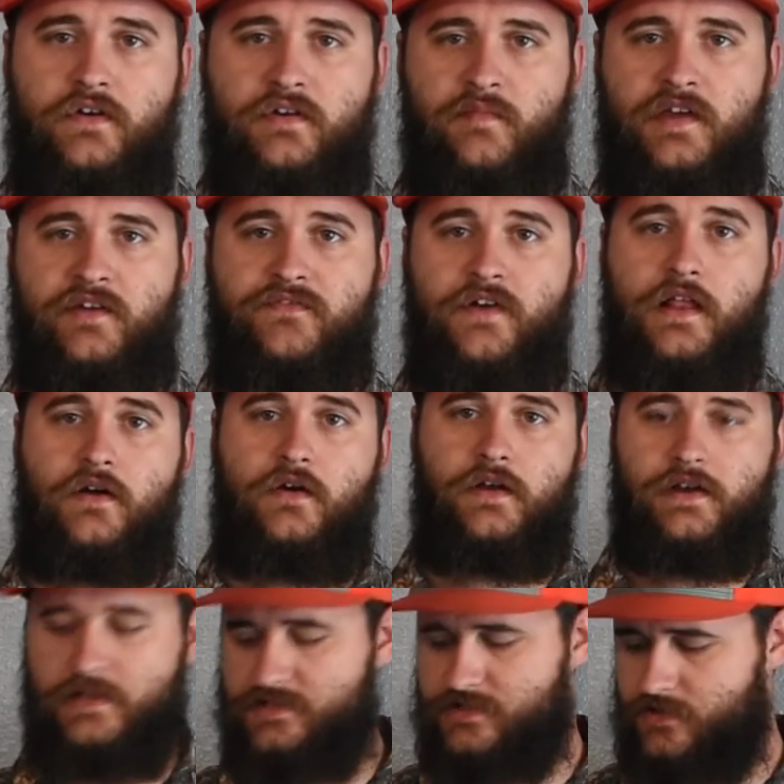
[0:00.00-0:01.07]
give me a follow
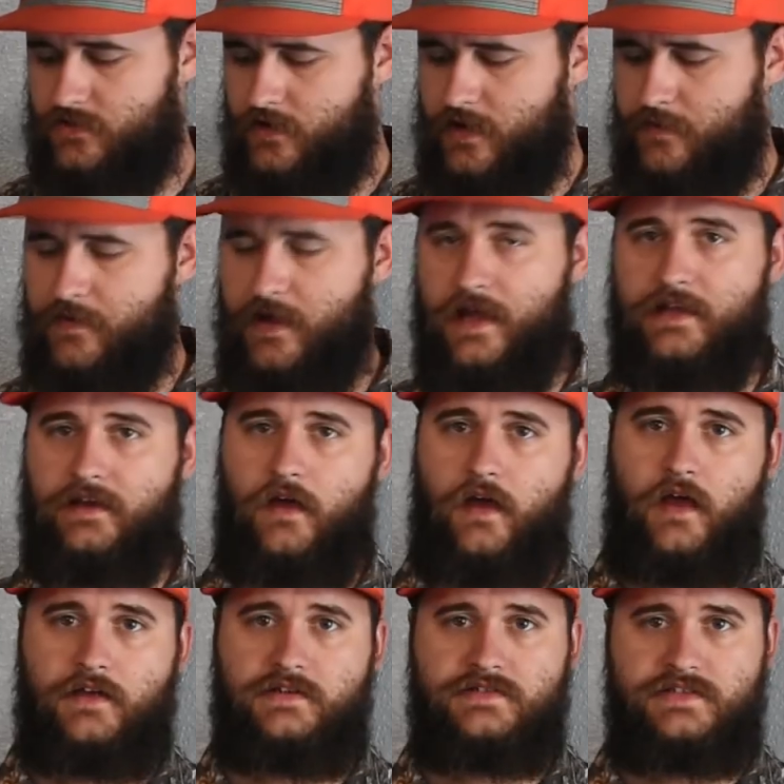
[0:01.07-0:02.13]
on Instagram
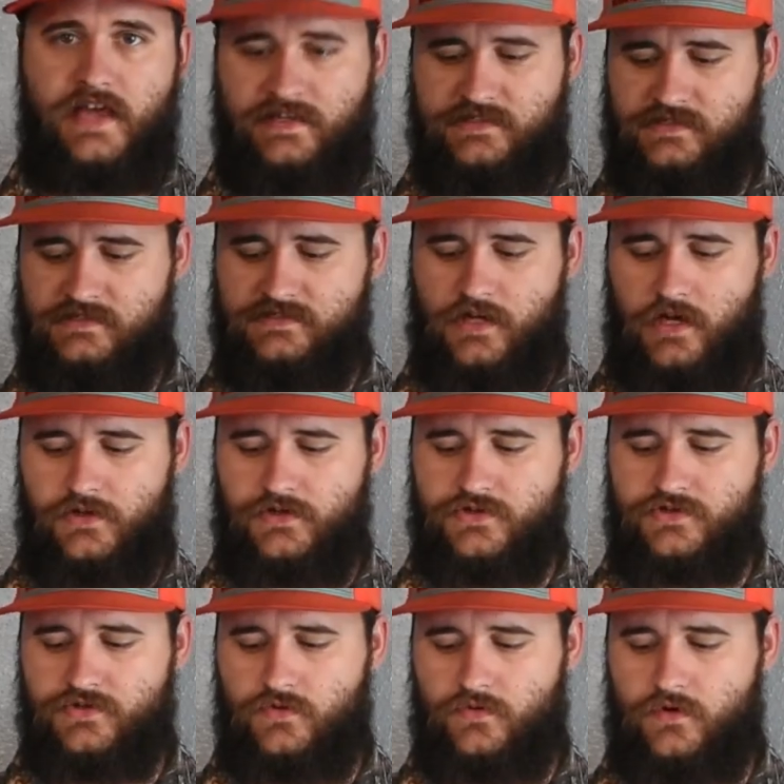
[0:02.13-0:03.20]
at
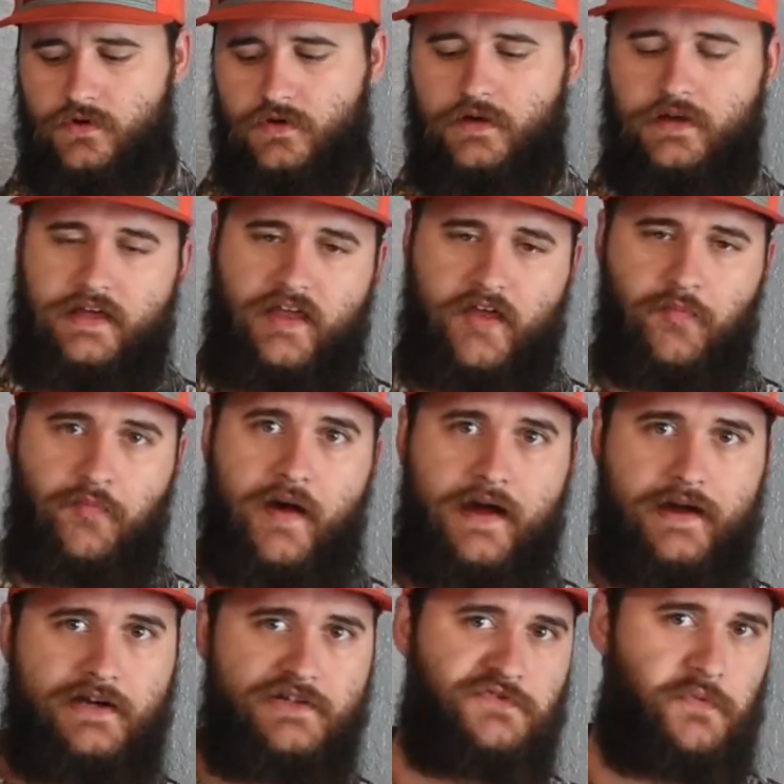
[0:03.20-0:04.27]

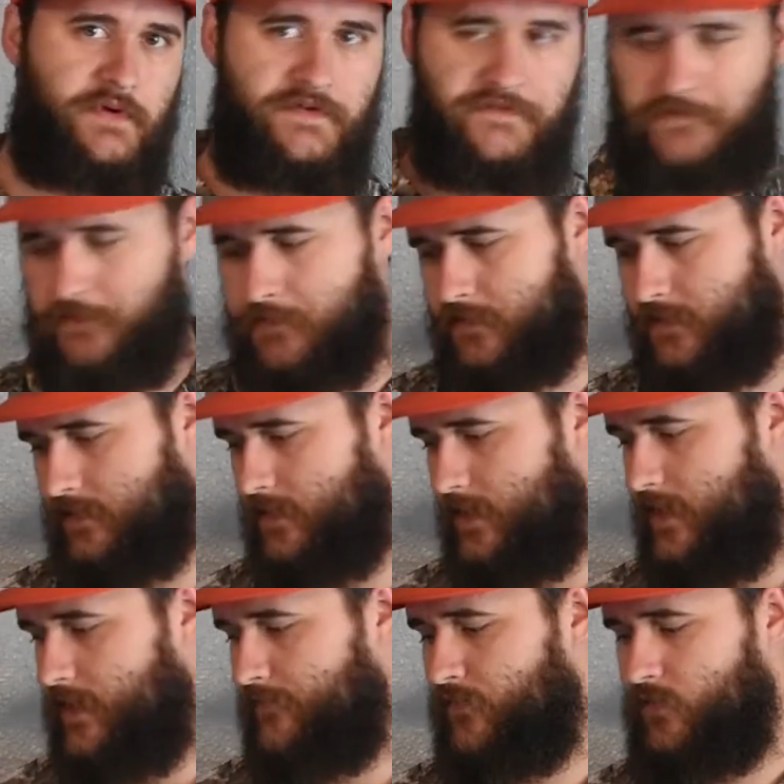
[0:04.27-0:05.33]
Texas_Empire24
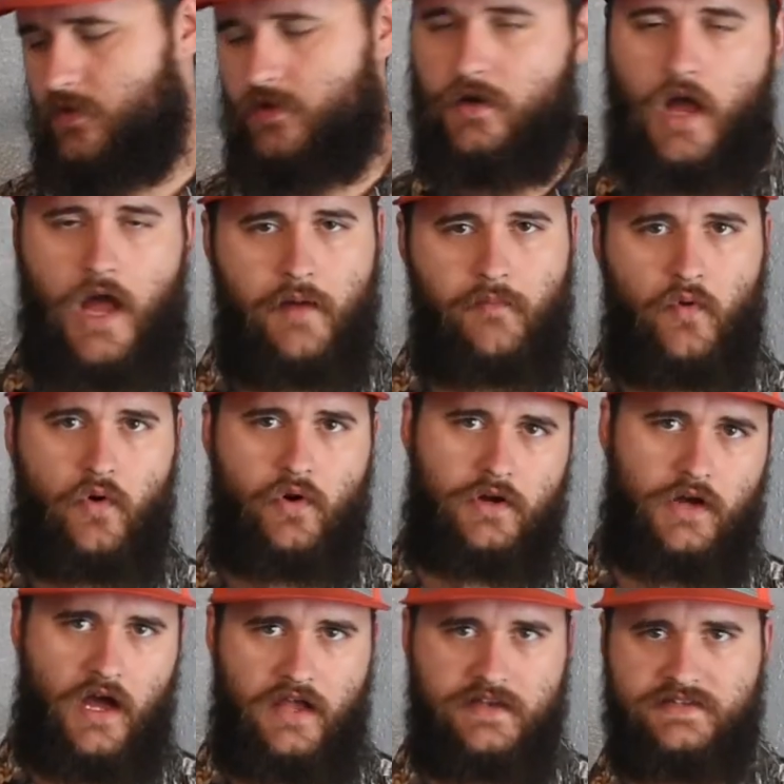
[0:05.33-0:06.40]
for more
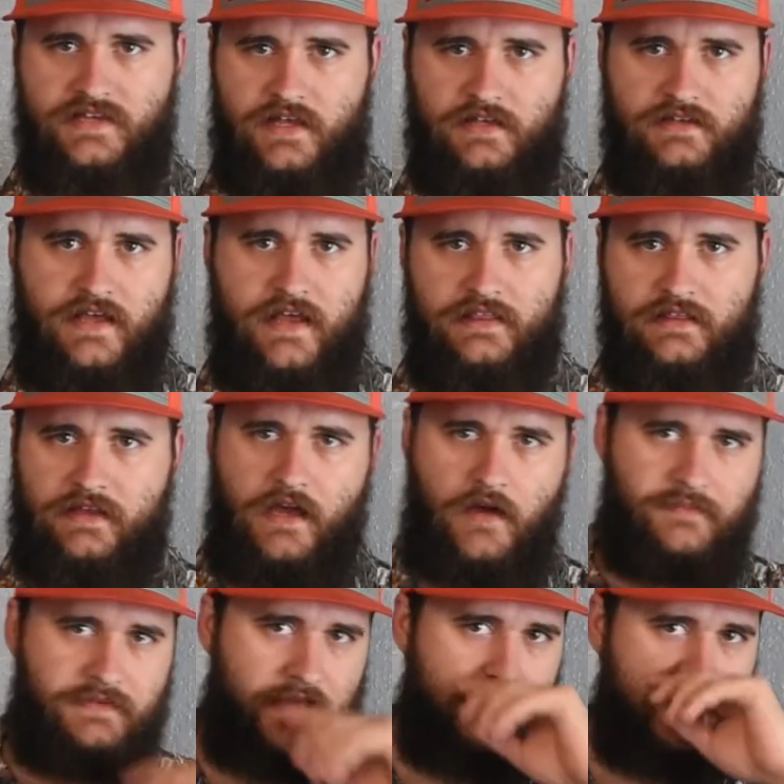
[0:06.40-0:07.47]
content, daily
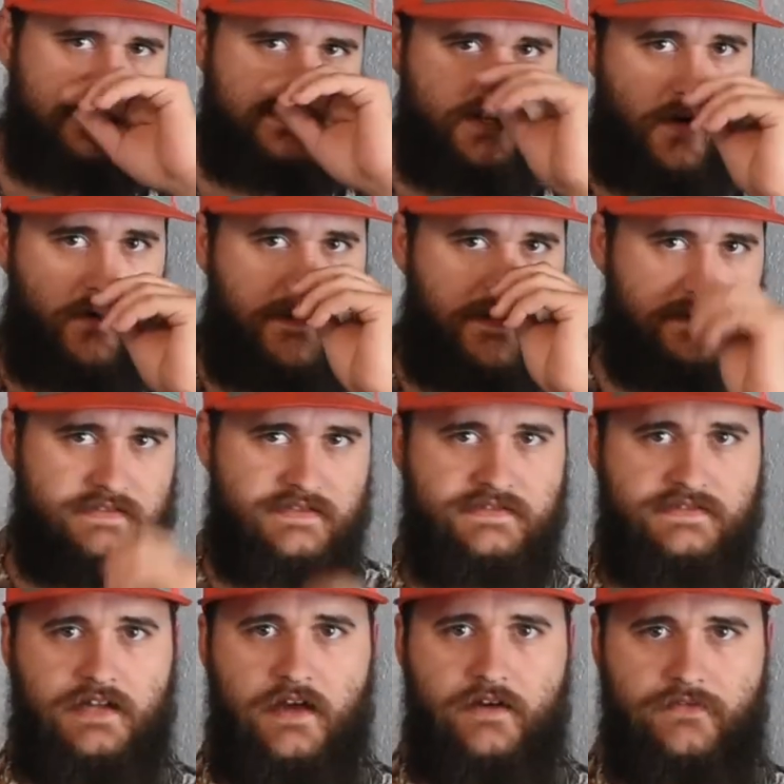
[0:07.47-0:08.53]
updates, all kinds of
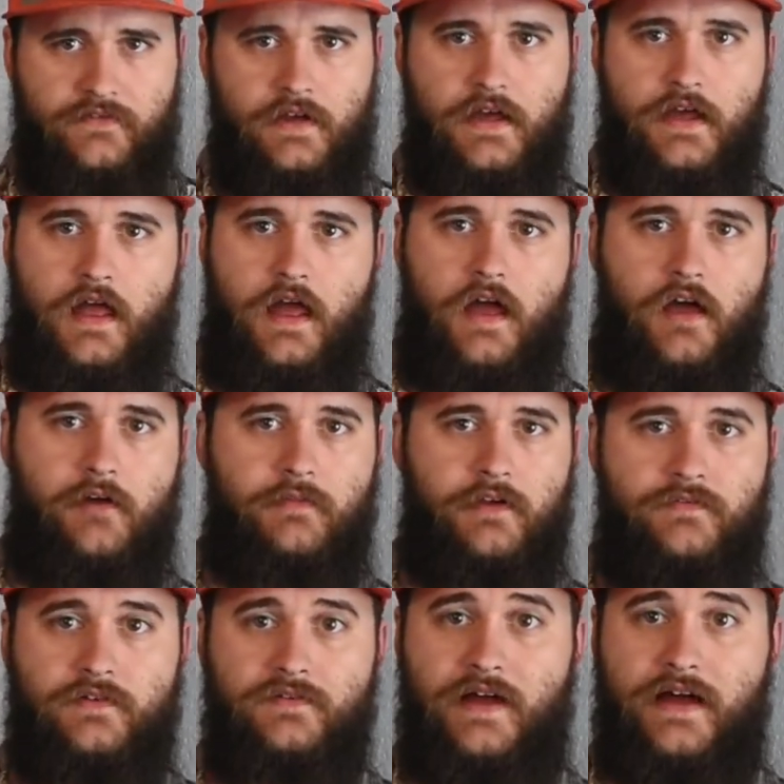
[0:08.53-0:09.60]
stuff.
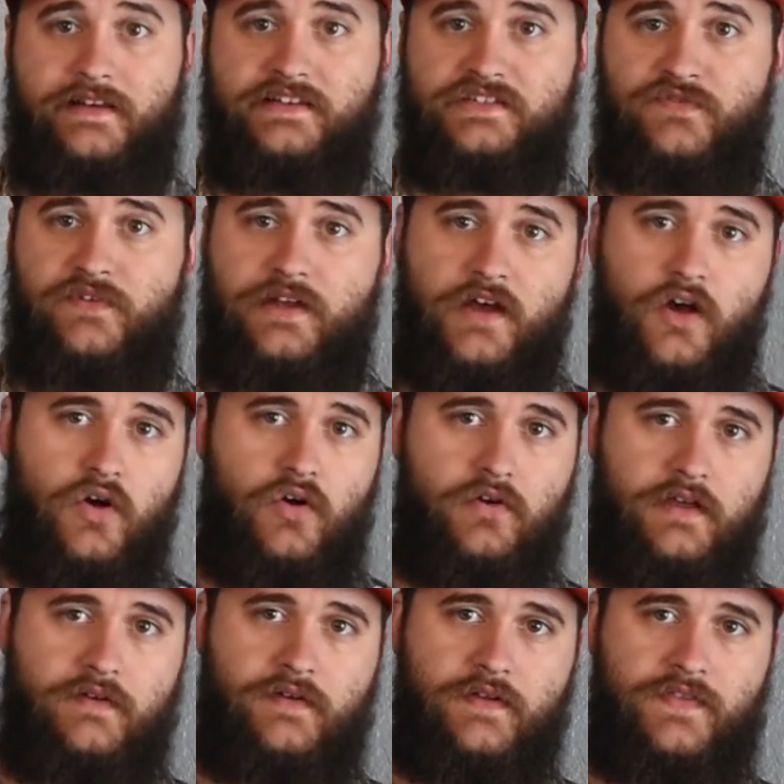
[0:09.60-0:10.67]
If you like this video,
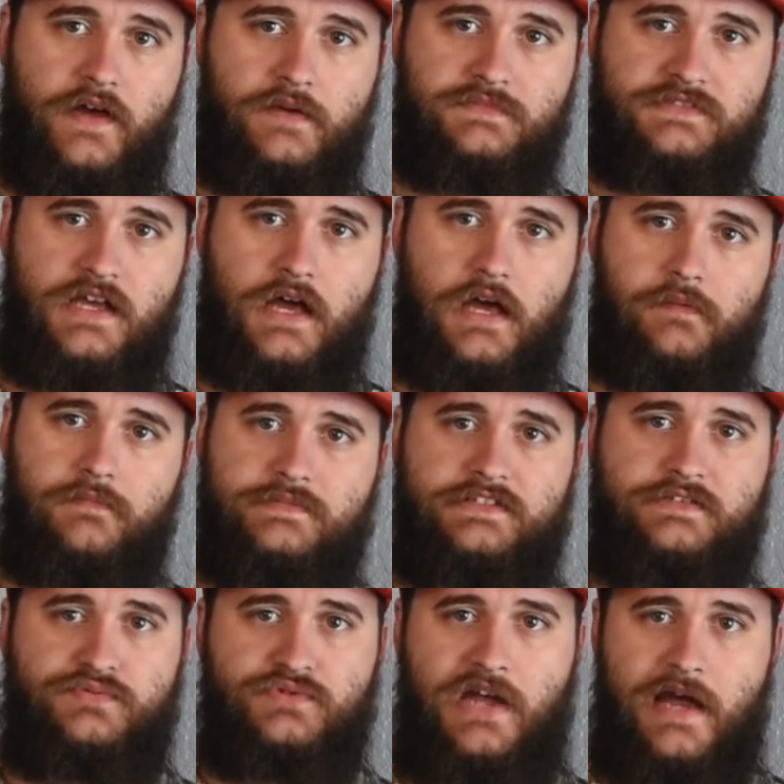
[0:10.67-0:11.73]
give it a thumbs up,
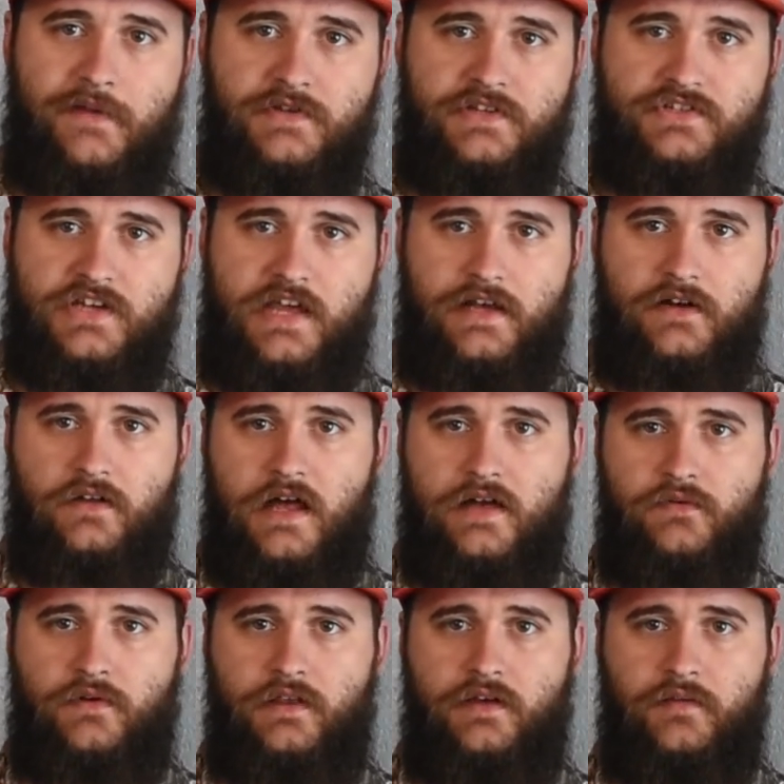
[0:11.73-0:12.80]
subscribe to the channel.
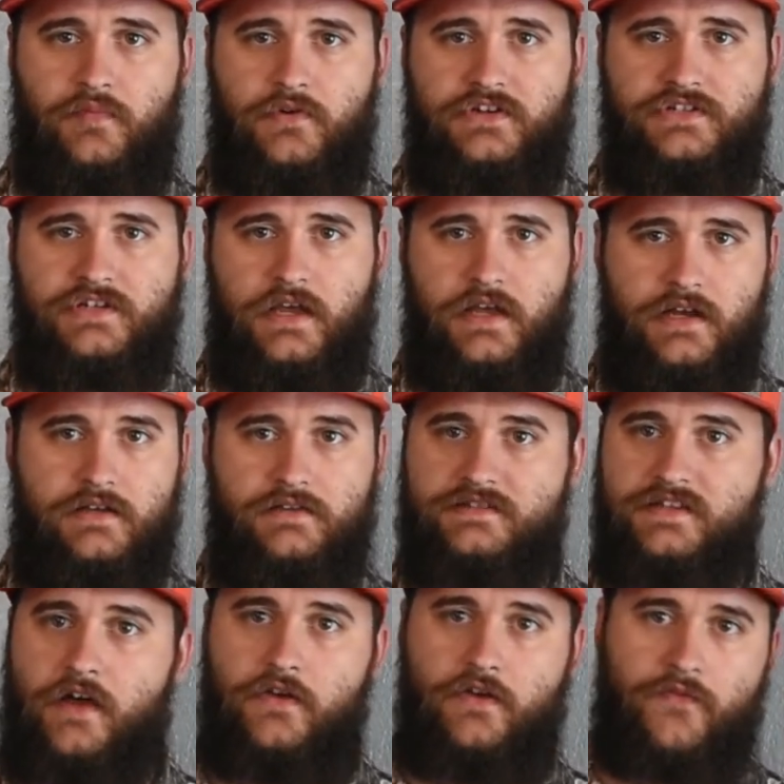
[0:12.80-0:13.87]
I'd really appreciate it.
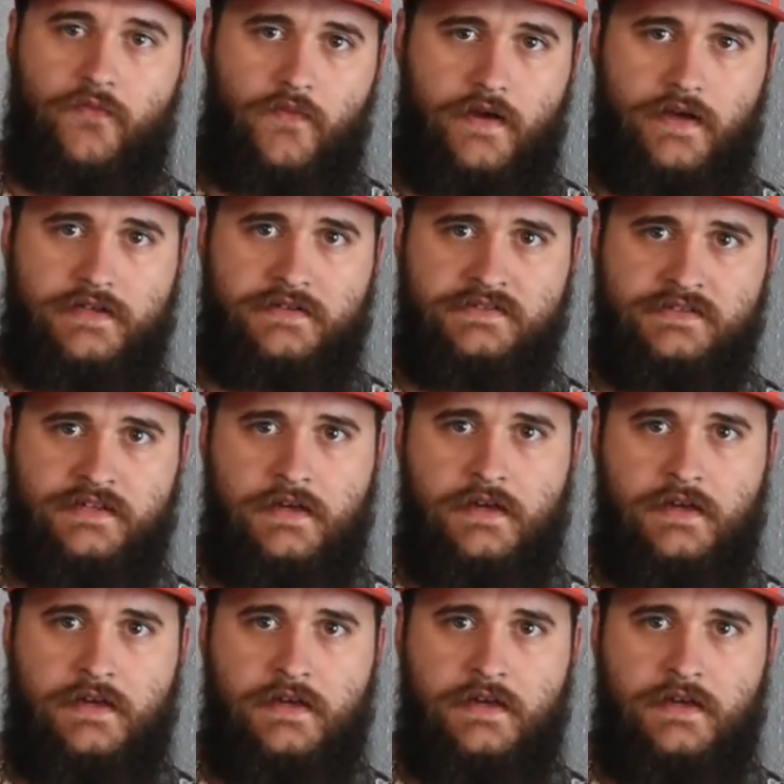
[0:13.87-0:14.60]
Tell your friends.